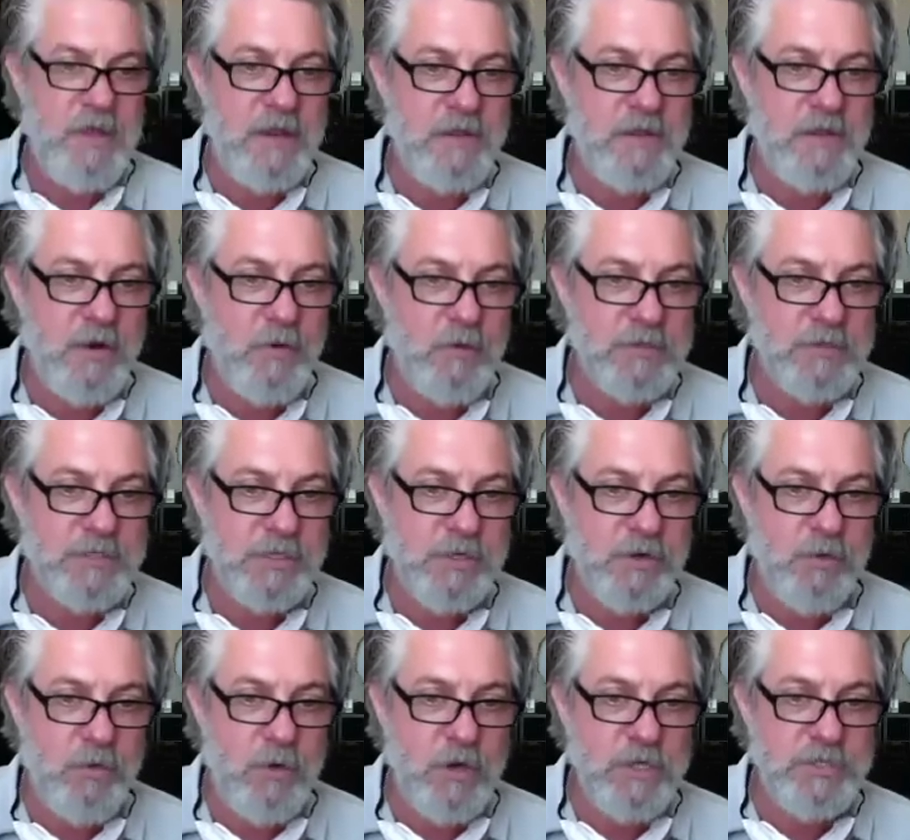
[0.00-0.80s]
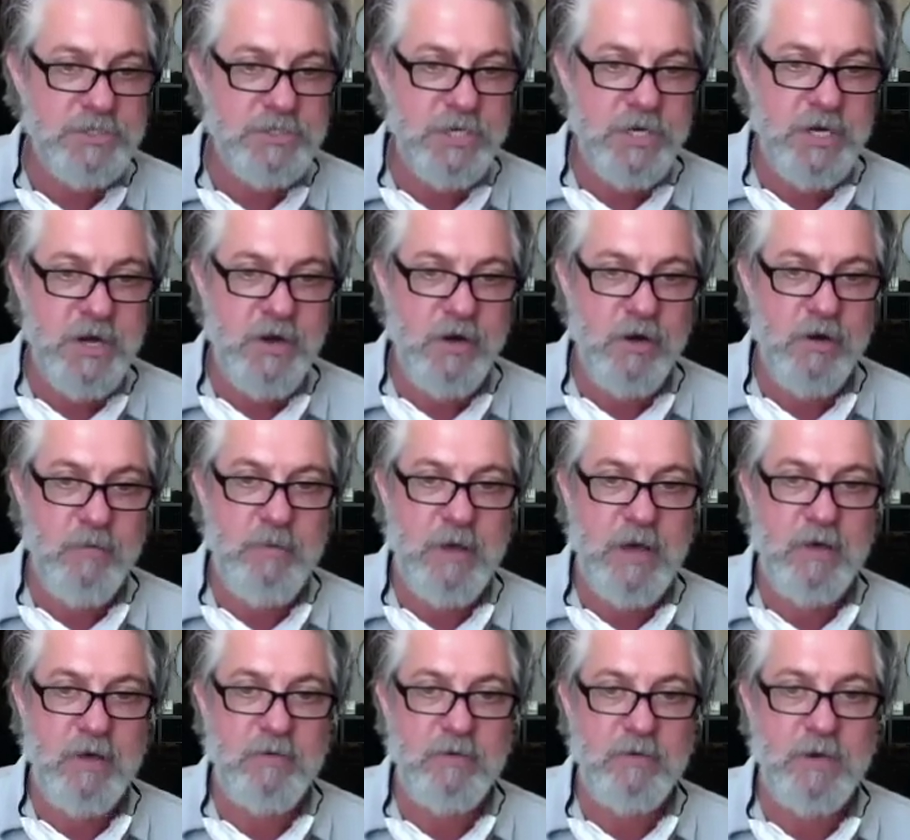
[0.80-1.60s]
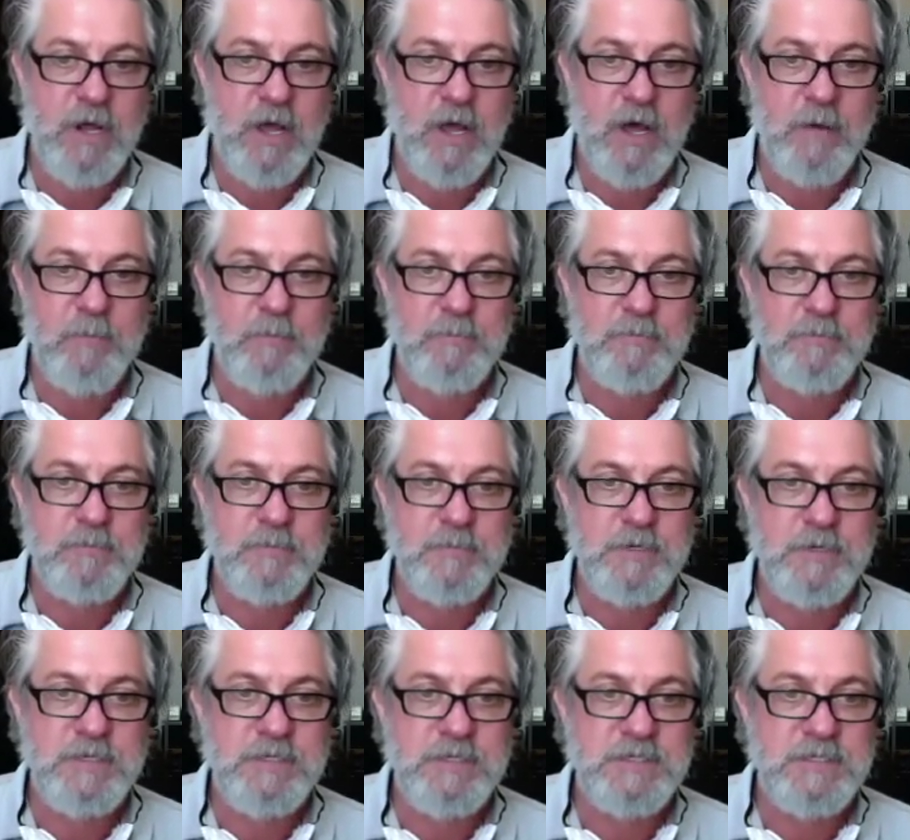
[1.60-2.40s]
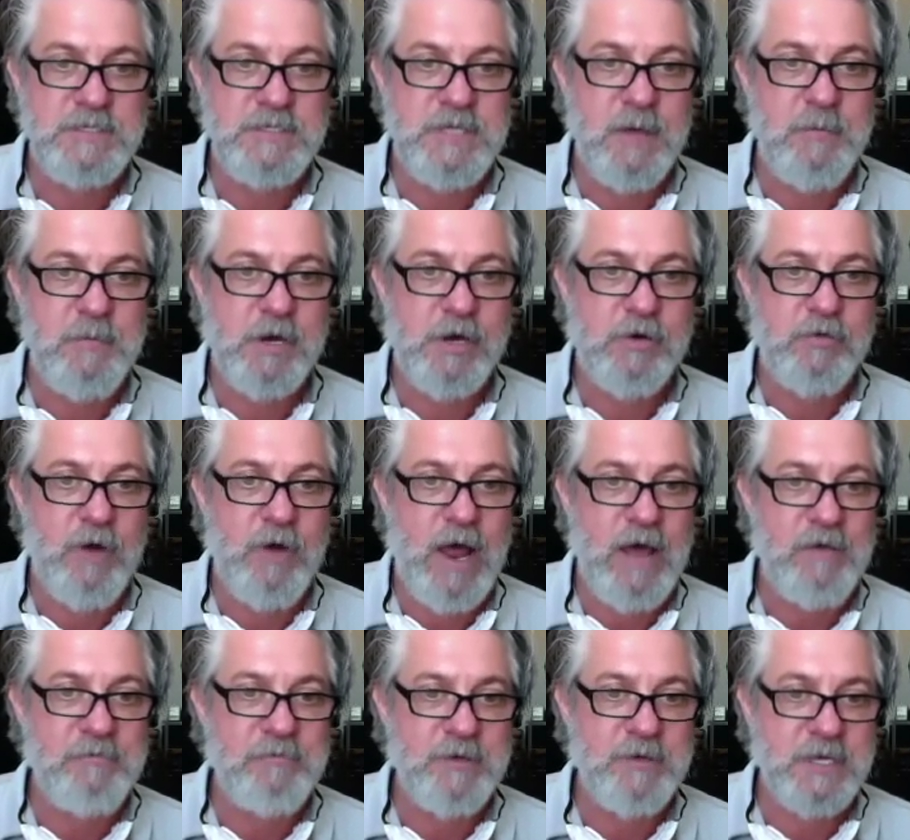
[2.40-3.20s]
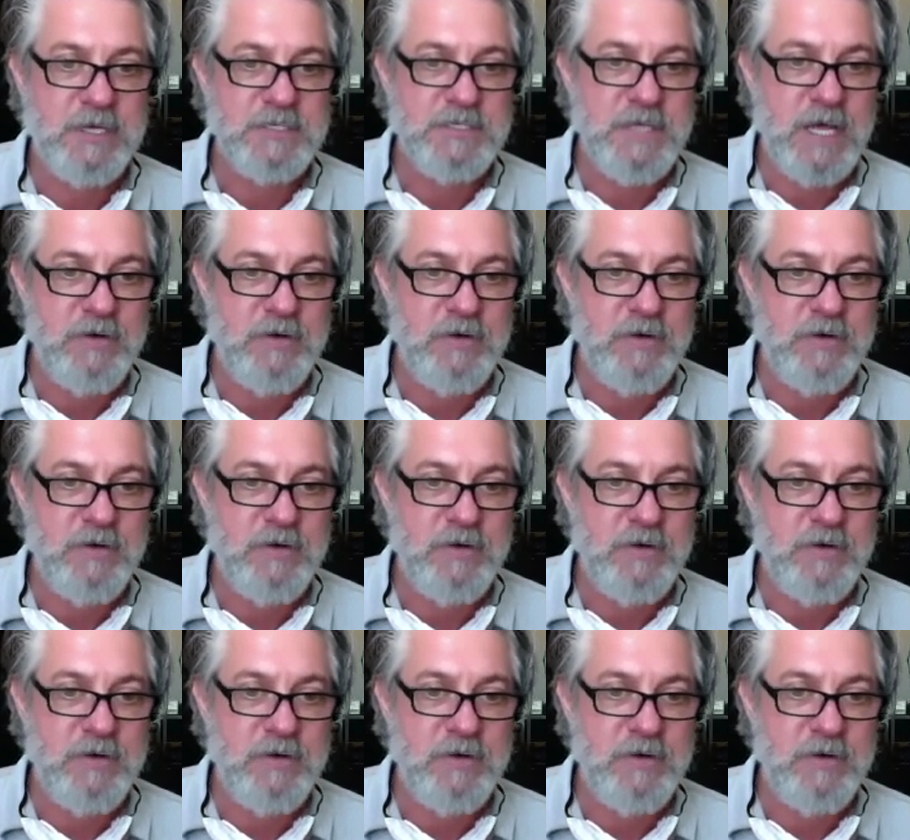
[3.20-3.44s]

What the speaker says: there was a question here about demographics.